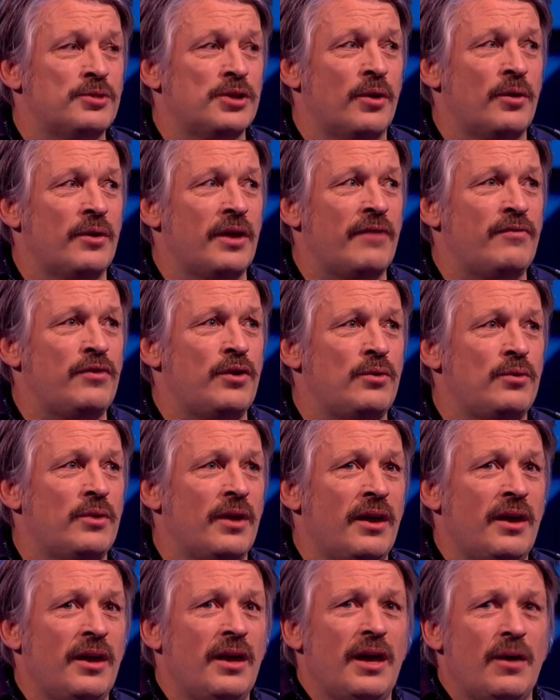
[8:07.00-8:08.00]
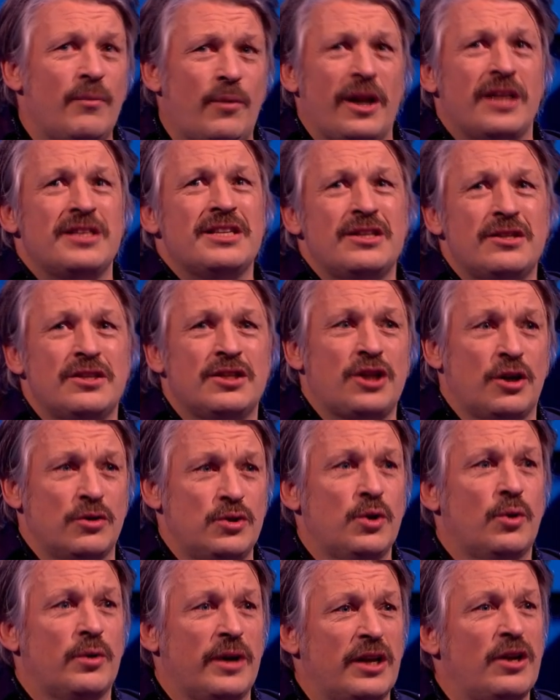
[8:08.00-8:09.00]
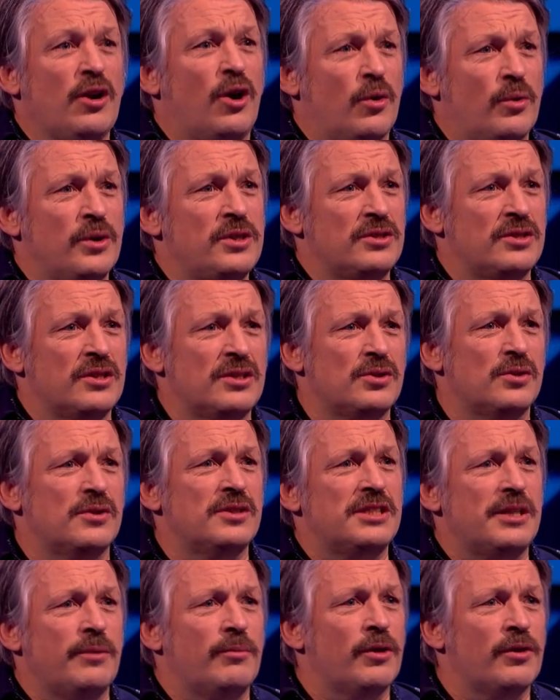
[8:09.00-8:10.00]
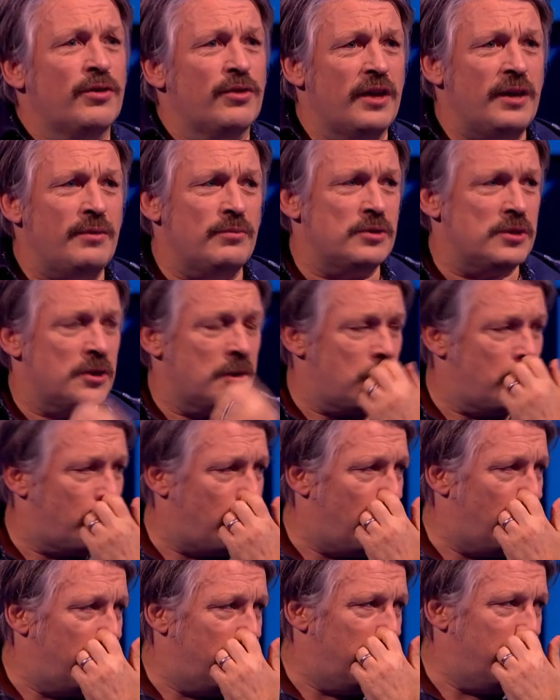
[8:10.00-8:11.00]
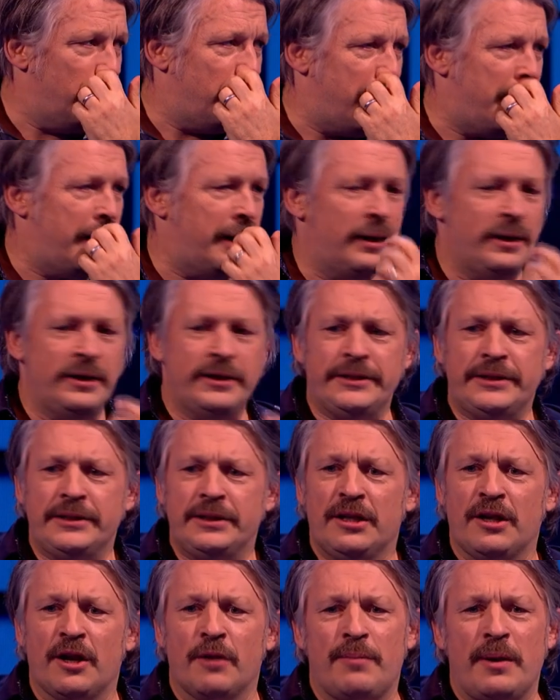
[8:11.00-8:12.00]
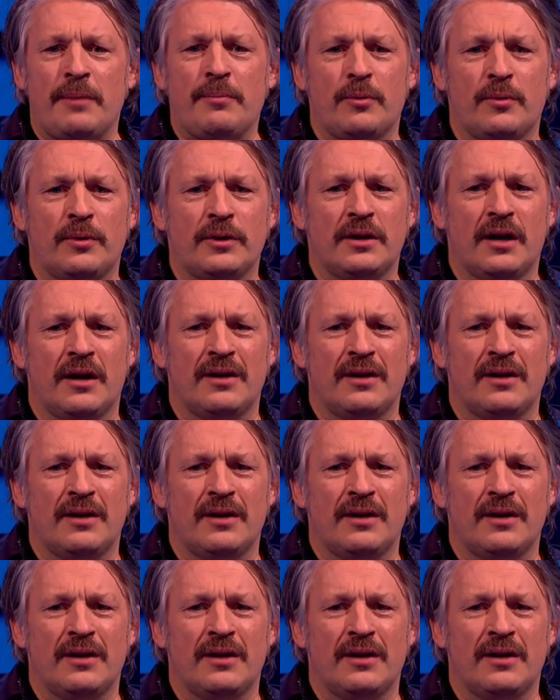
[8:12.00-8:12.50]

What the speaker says: So when I did the show Talking Cock, which is a sort of similar theme to The Problem with Men, you know, people would...